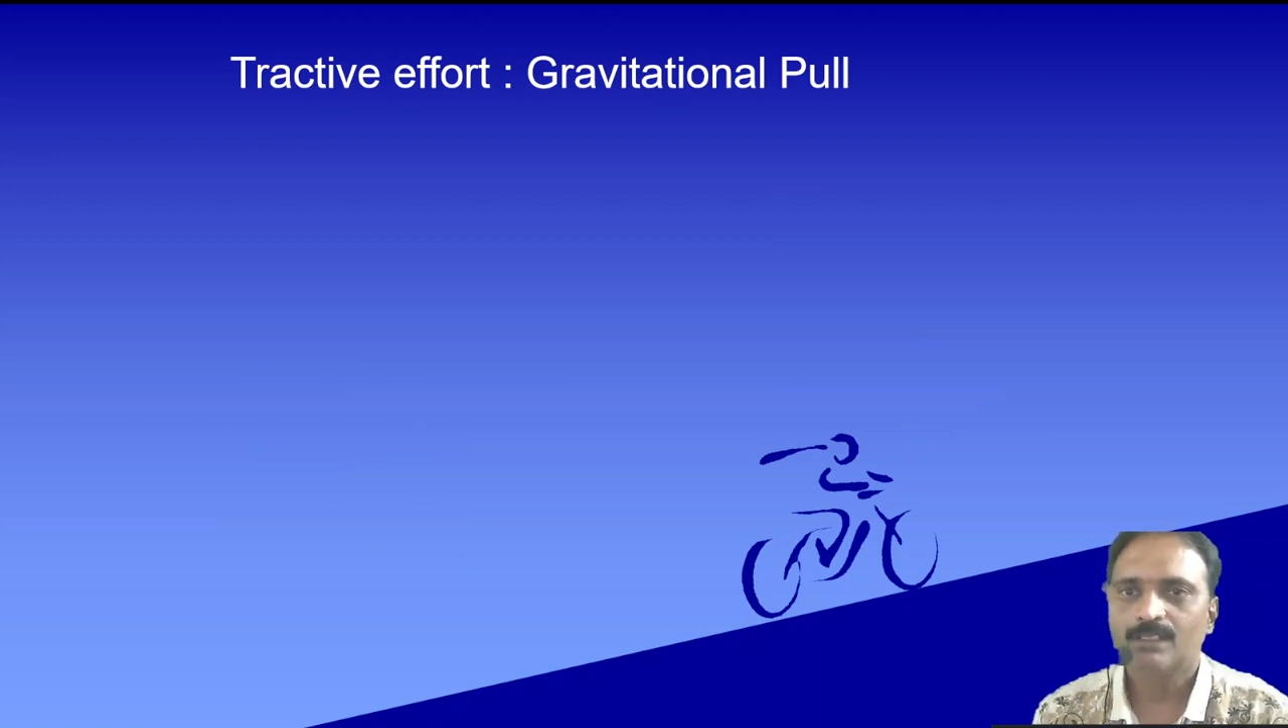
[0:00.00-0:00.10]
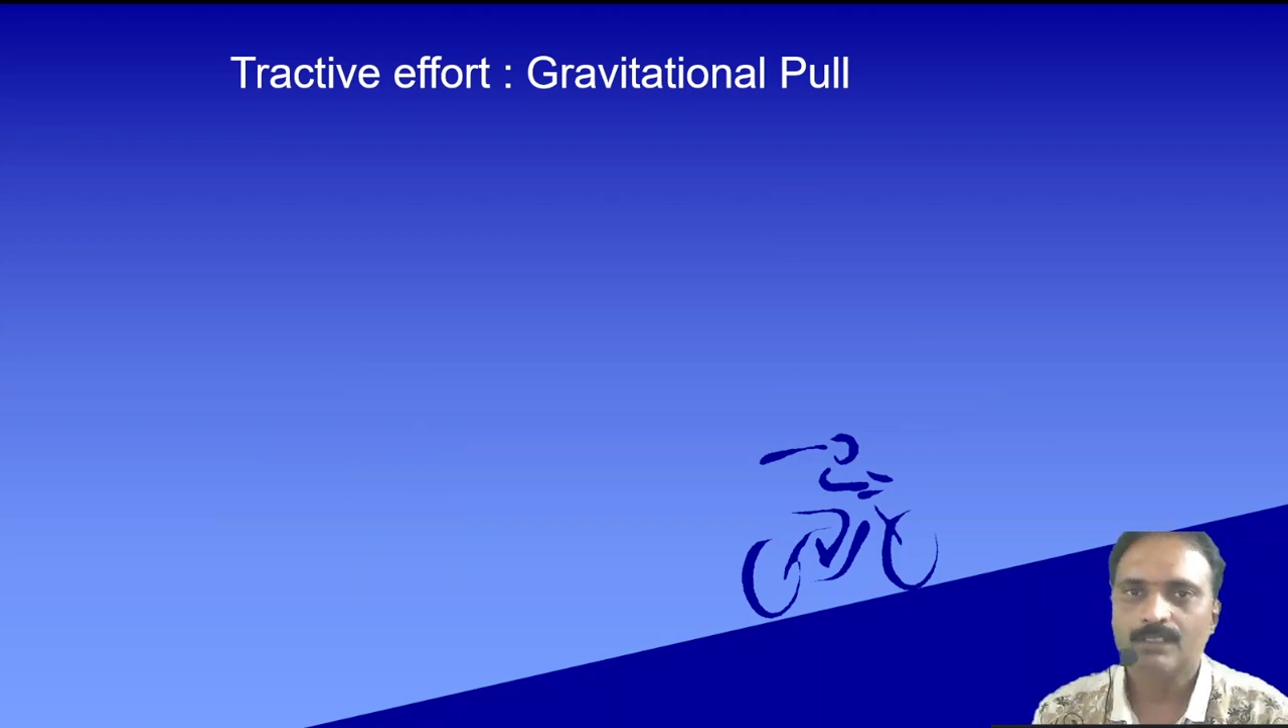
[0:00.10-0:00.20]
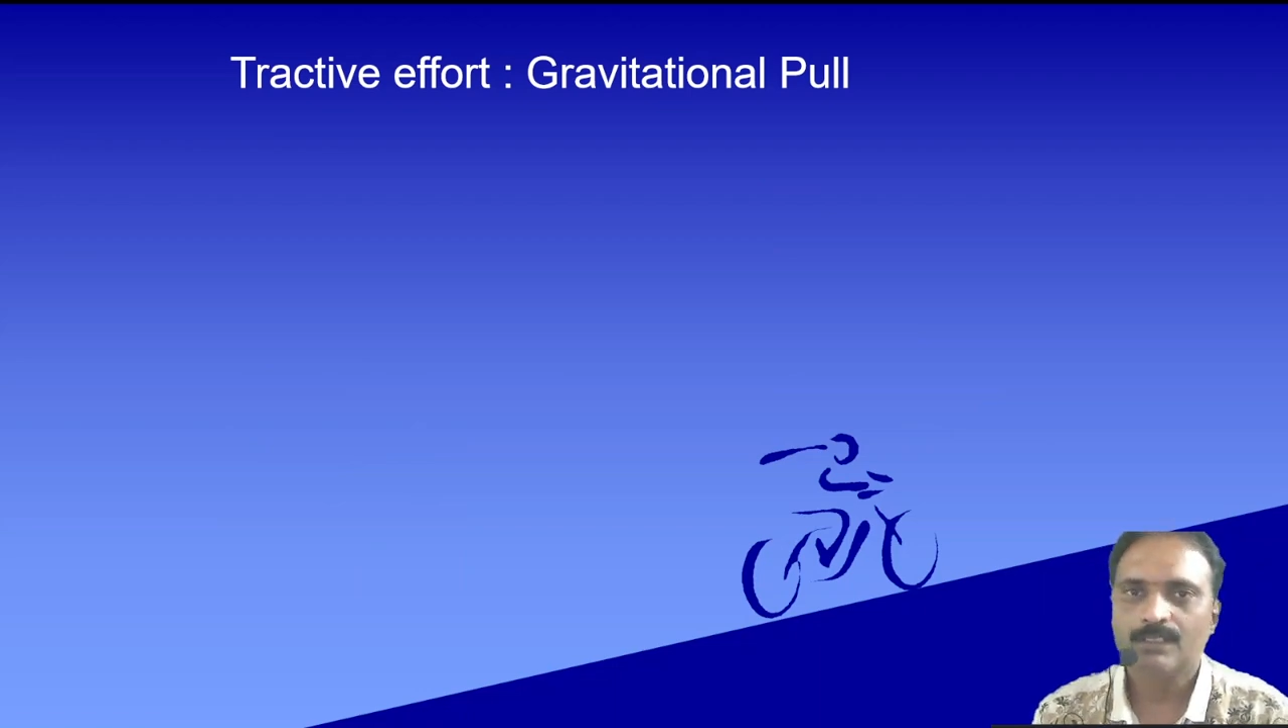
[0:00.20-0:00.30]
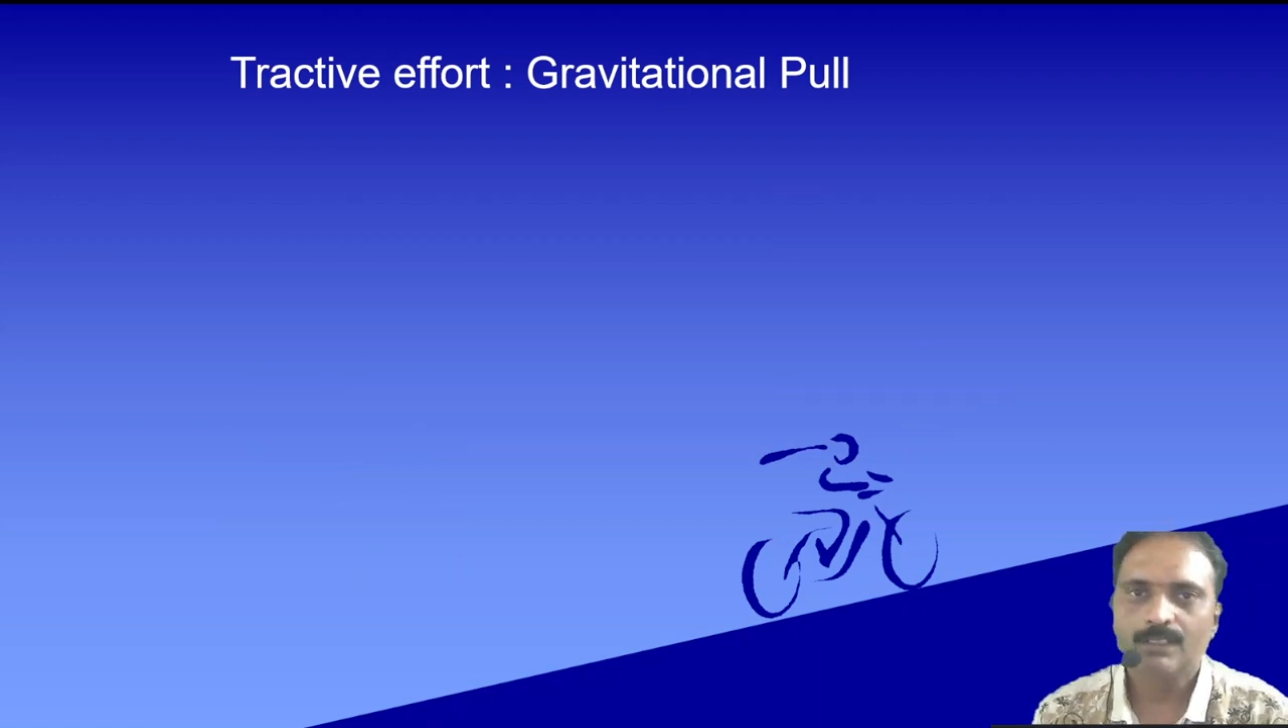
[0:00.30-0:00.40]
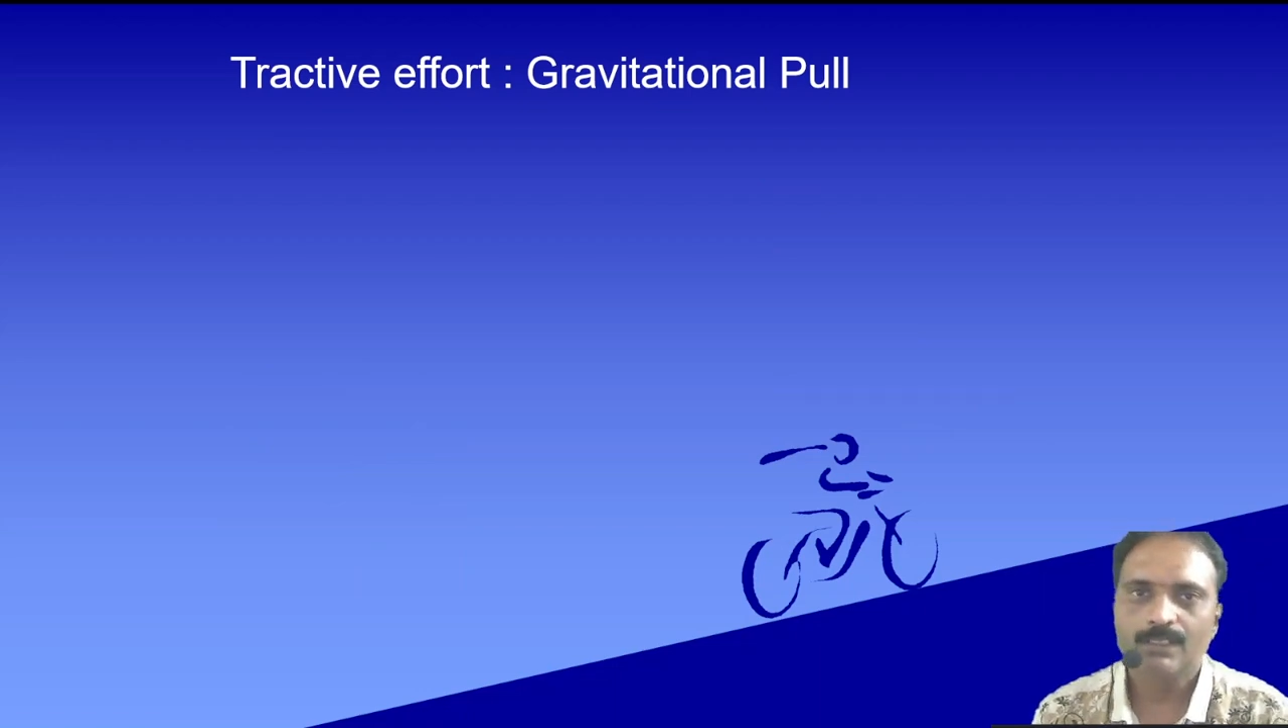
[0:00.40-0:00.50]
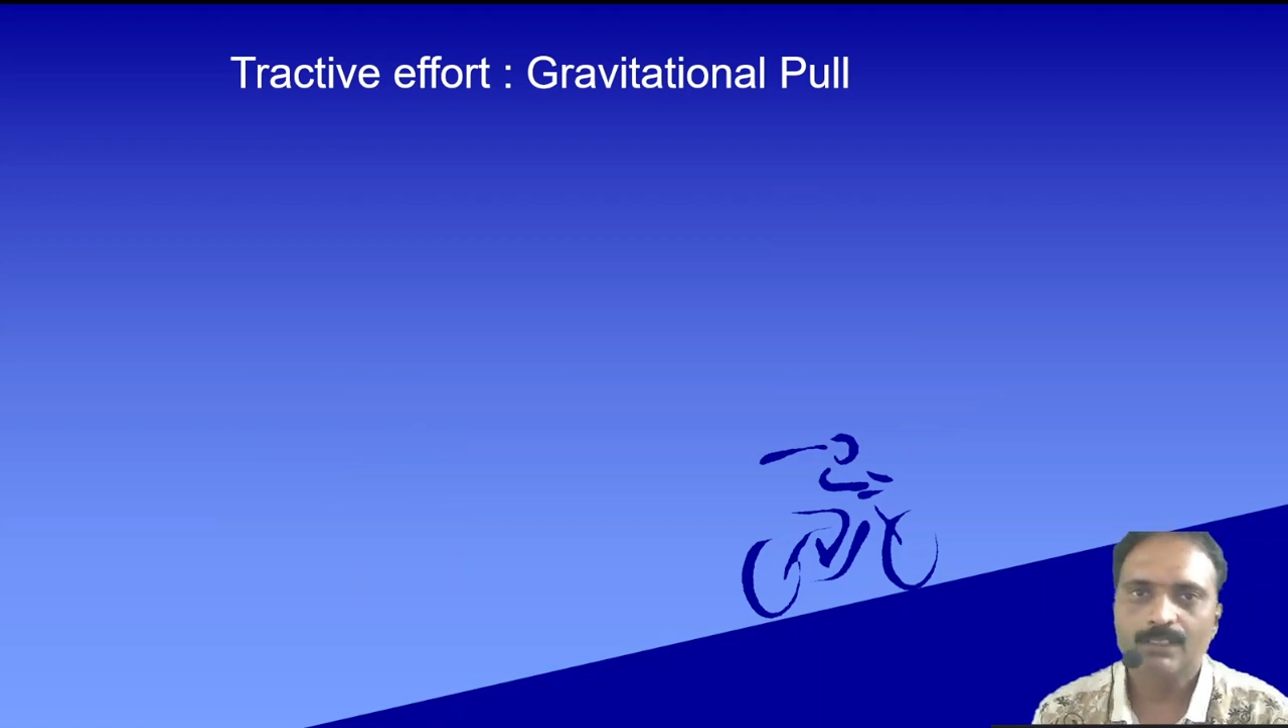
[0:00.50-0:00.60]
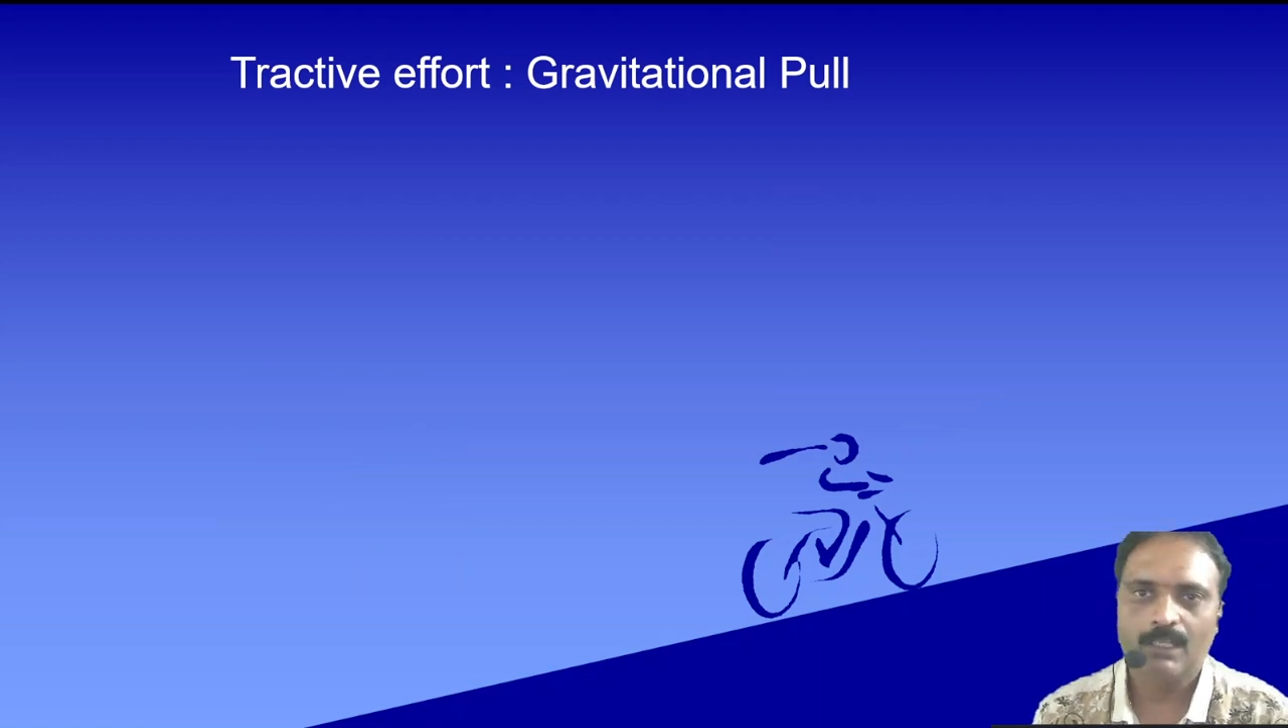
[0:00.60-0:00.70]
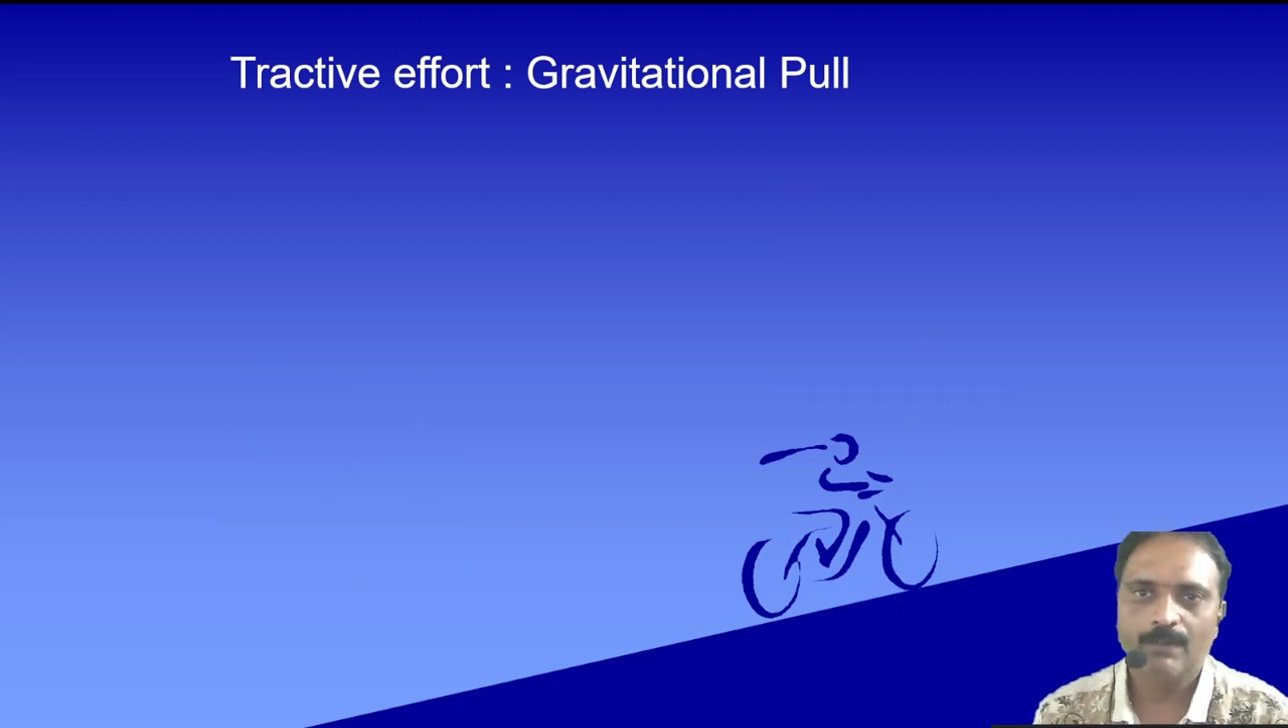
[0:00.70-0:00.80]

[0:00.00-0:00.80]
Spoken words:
gravitational